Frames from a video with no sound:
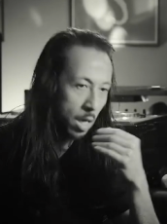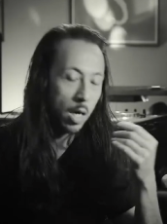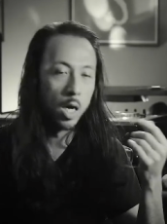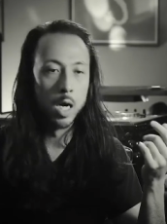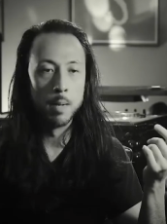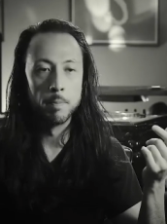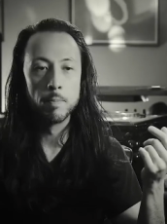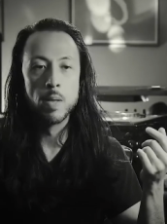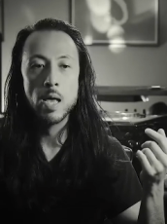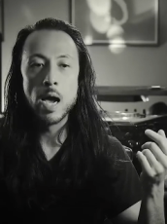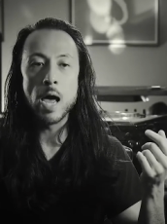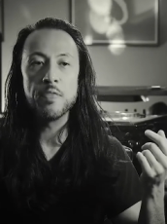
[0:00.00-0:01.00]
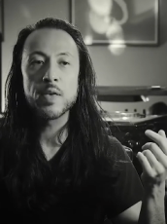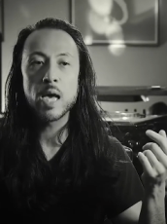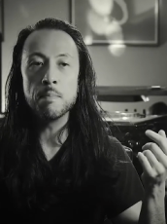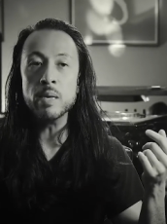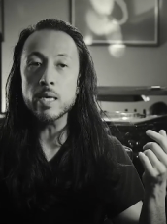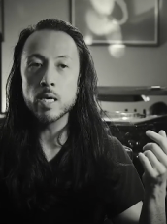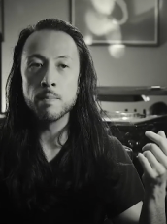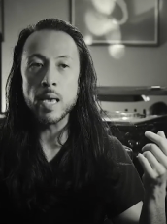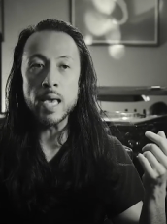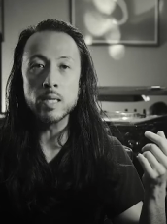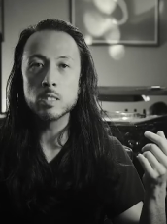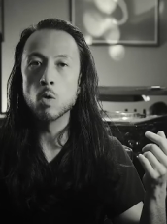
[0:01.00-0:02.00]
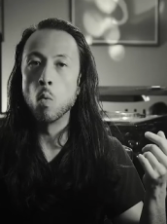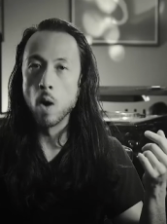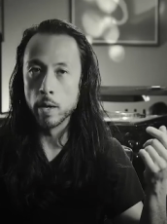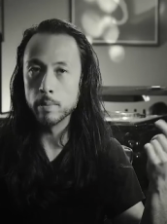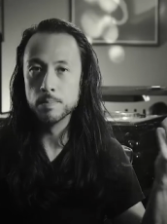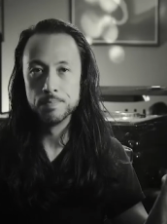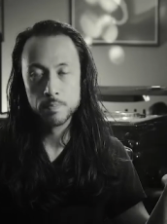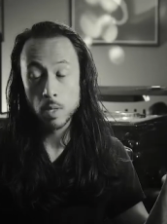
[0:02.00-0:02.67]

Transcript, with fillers: um, I think I beat him eight to one